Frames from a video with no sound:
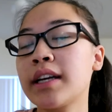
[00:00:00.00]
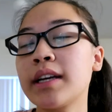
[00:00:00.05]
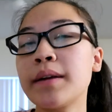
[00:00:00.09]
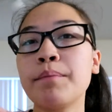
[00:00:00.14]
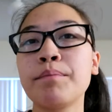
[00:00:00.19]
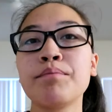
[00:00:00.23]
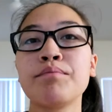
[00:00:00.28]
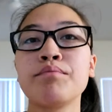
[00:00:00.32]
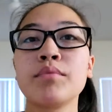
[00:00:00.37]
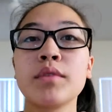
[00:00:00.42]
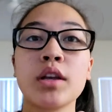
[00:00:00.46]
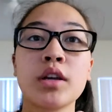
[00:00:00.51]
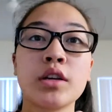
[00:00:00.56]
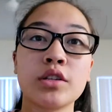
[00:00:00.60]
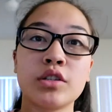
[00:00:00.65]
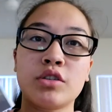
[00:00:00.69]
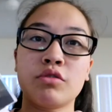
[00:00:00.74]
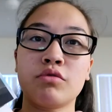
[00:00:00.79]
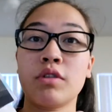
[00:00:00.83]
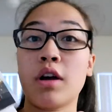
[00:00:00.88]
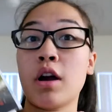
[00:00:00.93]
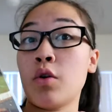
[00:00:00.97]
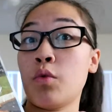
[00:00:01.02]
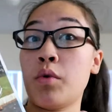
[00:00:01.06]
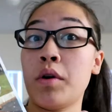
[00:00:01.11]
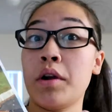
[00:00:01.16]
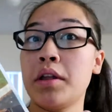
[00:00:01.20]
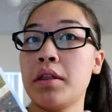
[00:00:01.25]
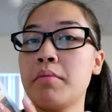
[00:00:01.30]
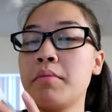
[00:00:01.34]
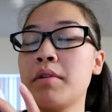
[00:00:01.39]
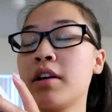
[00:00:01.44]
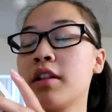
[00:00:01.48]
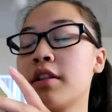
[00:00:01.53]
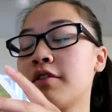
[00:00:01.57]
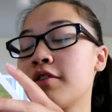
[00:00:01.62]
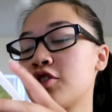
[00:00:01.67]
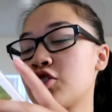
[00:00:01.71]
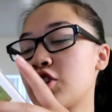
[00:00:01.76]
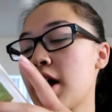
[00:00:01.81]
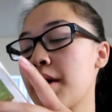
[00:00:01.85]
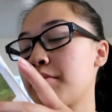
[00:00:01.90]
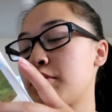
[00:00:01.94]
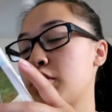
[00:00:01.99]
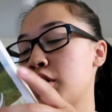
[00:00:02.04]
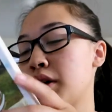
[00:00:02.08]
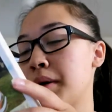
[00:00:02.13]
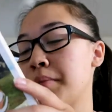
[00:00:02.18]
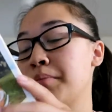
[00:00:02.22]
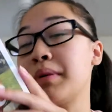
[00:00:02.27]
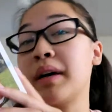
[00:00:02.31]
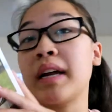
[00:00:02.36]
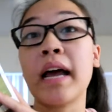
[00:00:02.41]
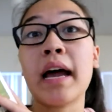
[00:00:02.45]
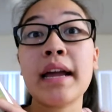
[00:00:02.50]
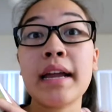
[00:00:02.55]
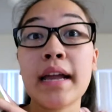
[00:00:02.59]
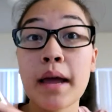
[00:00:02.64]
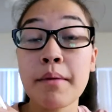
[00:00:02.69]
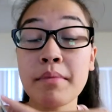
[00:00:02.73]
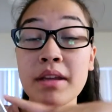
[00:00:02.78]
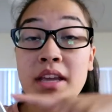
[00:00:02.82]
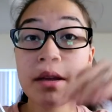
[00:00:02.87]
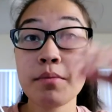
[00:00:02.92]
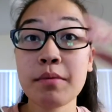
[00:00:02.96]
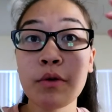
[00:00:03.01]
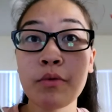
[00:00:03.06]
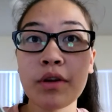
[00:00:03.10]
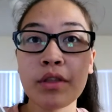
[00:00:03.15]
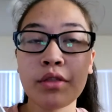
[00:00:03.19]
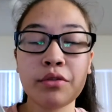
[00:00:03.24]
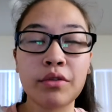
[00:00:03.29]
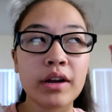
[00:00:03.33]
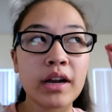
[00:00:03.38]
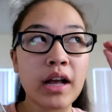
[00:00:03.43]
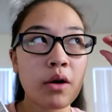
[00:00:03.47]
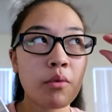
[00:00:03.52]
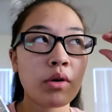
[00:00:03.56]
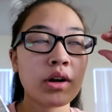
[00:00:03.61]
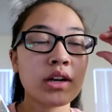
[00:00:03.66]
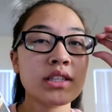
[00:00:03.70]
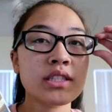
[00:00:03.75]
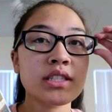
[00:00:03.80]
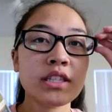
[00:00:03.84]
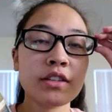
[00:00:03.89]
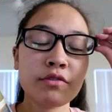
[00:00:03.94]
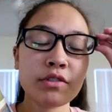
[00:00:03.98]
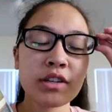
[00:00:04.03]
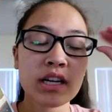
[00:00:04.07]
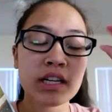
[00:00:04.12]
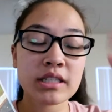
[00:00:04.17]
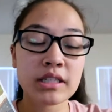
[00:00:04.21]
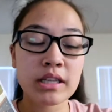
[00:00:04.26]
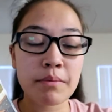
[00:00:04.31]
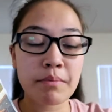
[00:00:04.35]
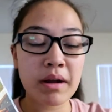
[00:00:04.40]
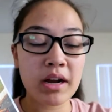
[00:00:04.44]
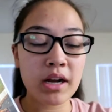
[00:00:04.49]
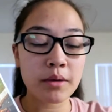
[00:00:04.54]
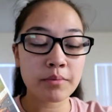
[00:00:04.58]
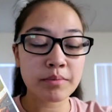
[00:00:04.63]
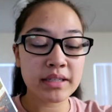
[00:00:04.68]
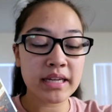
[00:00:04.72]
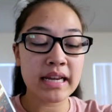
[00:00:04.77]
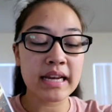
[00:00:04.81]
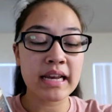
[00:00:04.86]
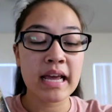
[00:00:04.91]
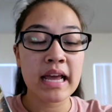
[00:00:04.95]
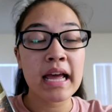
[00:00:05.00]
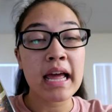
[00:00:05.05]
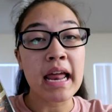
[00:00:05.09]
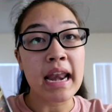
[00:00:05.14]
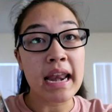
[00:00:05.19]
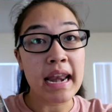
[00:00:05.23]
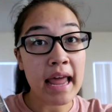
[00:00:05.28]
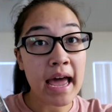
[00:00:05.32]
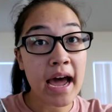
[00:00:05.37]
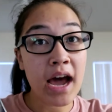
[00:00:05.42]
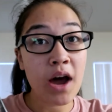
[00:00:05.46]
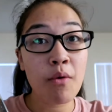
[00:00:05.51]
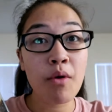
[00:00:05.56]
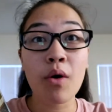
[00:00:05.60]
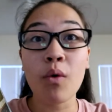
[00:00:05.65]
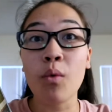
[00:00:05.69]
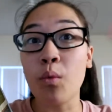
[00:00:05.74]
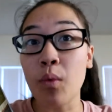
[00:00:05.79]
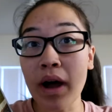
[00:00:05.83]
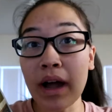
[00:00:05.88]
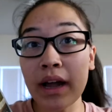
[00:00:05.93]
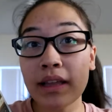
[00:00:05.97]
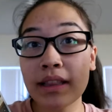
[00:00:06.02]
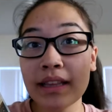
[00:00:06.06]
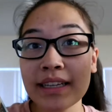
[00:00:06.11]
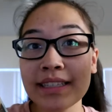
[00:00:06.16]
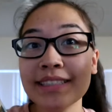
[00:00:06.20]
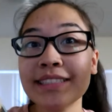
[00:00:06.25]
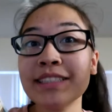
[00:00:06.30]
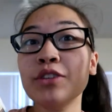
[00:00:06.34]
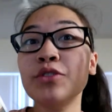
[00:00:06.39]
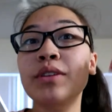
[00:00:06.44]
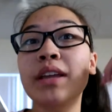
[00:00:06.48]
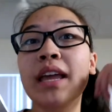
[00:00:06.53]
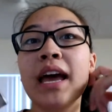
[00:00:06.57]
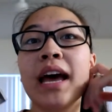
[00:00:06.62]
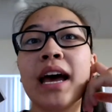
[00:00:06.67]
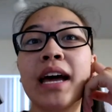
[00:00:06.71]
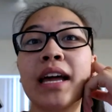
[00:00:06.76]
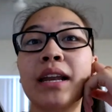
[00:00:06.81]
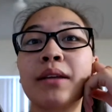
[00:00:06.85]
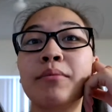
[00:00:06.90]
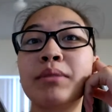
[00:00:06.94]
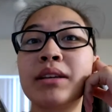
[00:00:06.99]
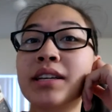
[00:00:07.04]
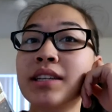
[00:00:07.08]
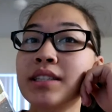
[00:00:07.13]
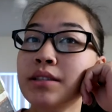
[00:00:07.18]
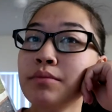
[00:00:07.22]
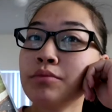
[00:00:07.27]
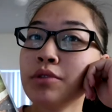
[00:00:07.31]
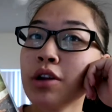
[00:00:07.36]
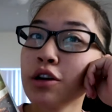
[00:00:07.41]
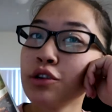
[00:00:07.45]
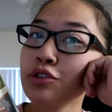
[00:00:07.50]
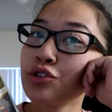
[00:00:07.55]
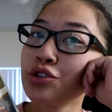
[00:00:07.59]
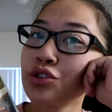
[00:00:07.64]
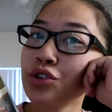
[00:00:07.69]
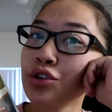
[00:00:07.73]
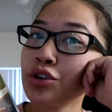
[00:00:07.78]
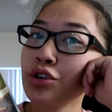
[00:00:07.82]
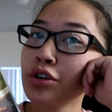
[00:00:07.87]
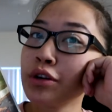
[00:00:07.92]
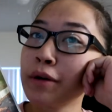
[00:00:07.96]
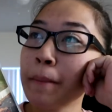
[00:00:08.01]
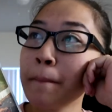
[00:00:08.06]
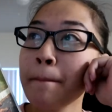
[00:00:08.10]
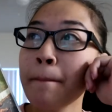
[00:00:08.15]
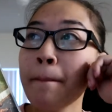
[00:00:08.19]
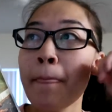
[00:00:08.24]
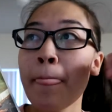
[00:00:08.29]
it. So not quite in the middle of the chapter, but I am making my way through it. I wanted to give you guys my update now while I still can, because I'm not sure